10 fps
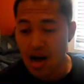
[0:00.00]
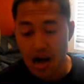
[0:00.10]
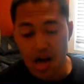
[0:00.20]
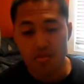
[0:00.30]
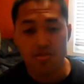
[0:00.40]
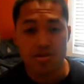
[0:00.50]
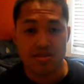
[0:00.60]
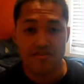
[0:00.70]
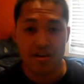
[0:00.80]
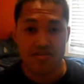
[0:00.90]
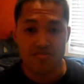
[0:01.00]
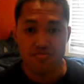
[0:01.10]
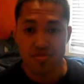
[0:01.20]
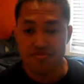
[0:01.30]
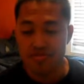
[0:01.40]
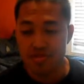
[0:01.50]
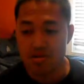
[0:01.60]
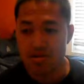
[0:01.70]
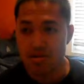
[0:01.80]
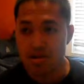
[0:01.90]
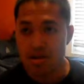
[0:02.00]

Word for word: I worked at a fast food restaurant